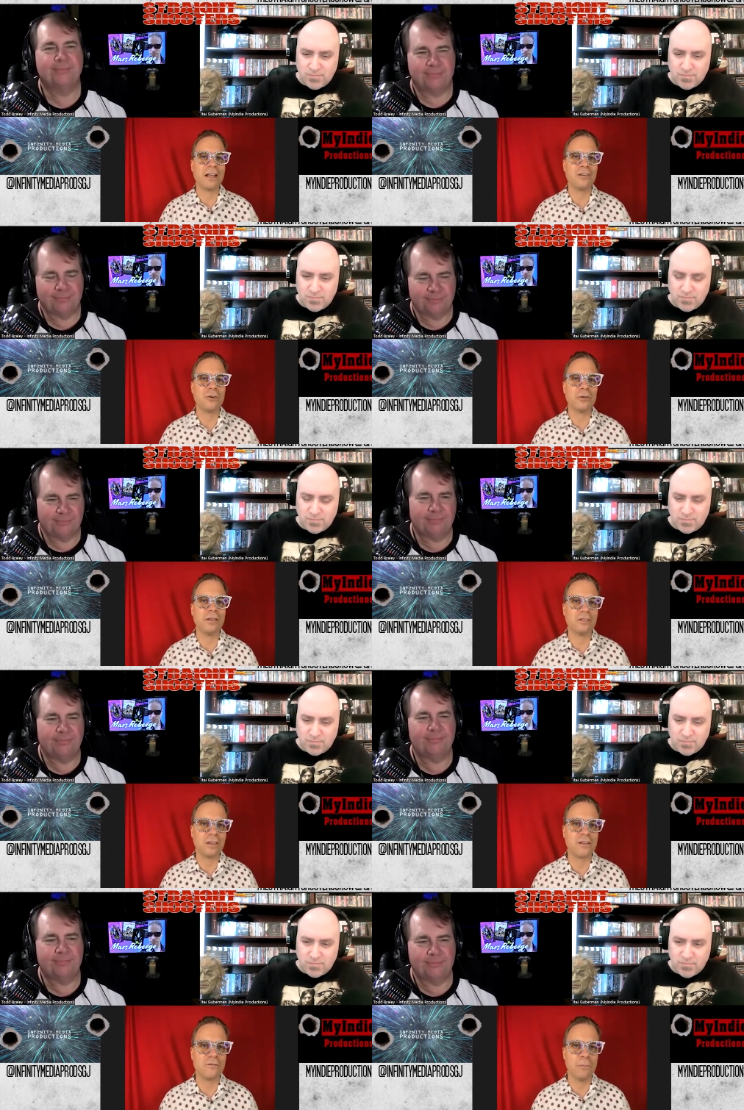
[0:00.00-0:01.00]
Speaker 1: do to
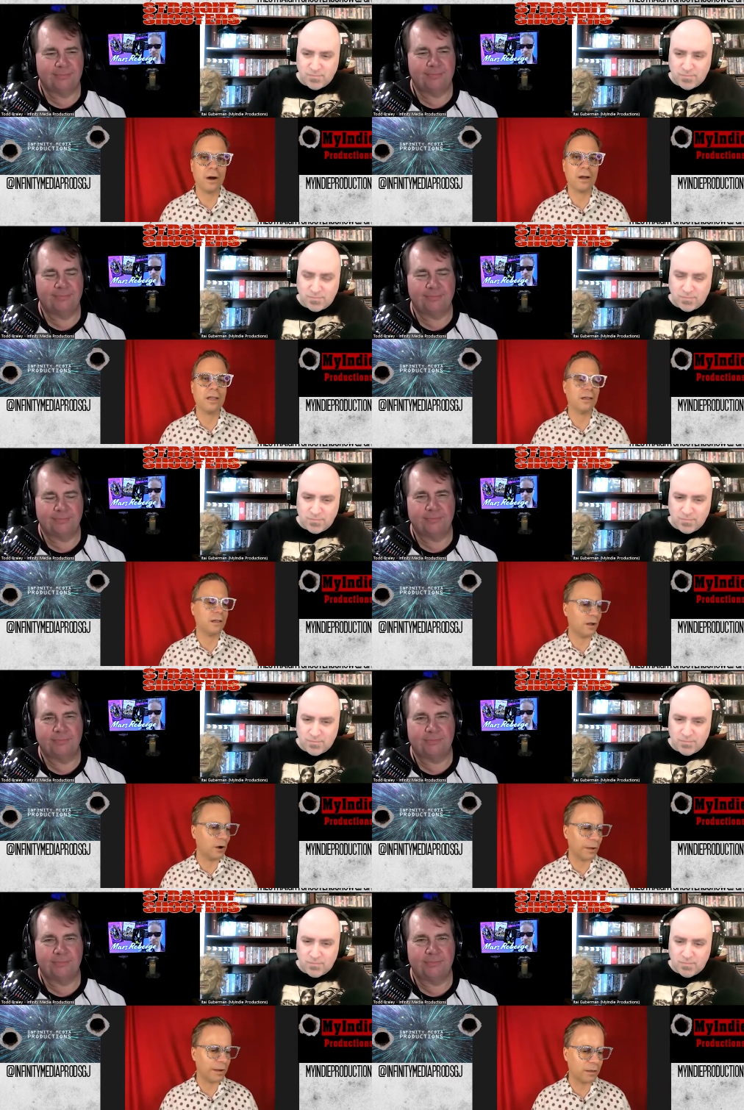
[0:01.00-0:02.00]
save money, you know,
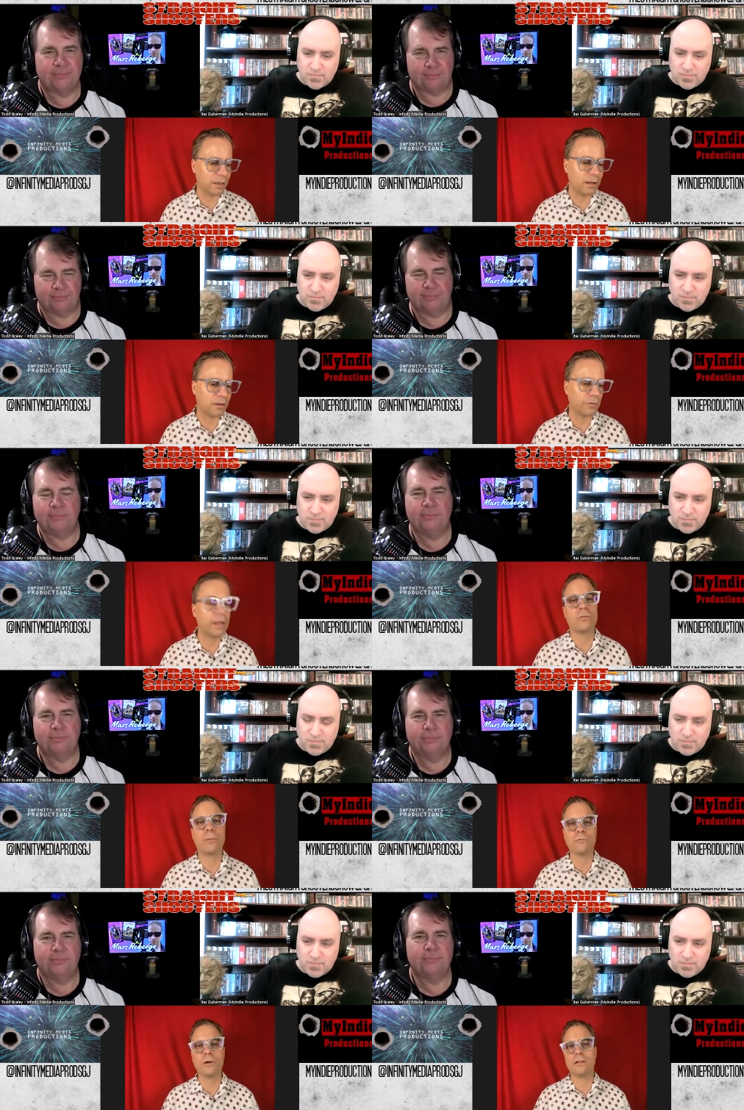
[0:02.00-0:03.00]
and, and it's, it's been
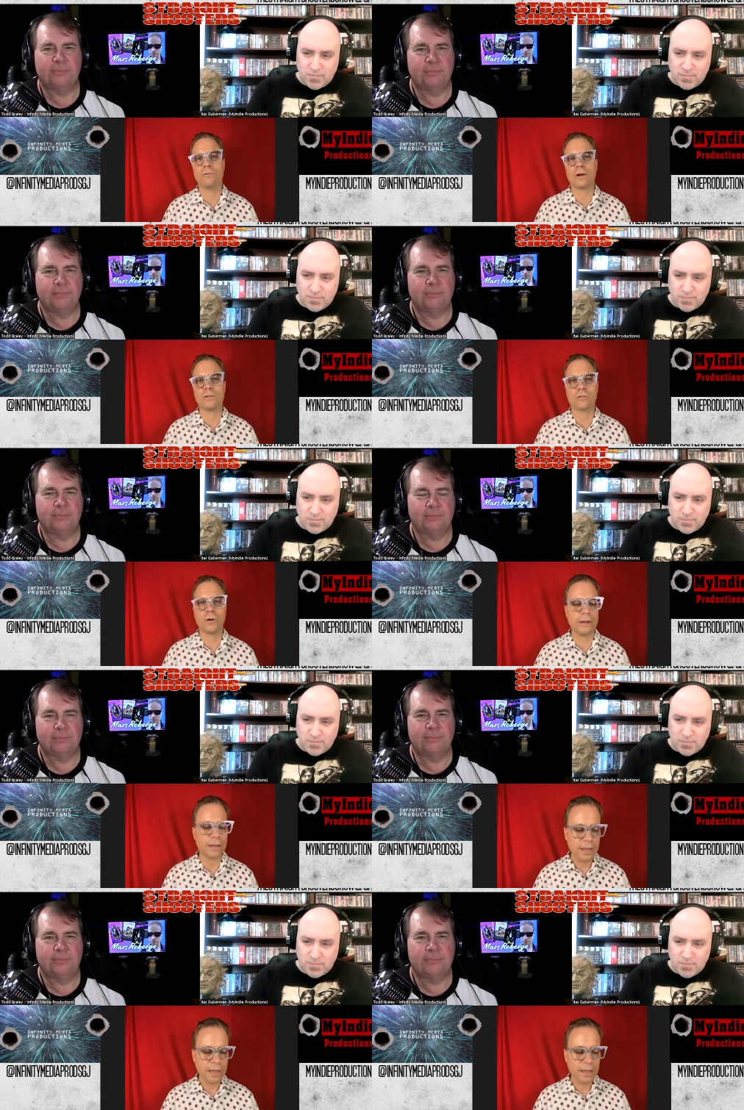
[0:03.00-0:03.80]
really frustrating.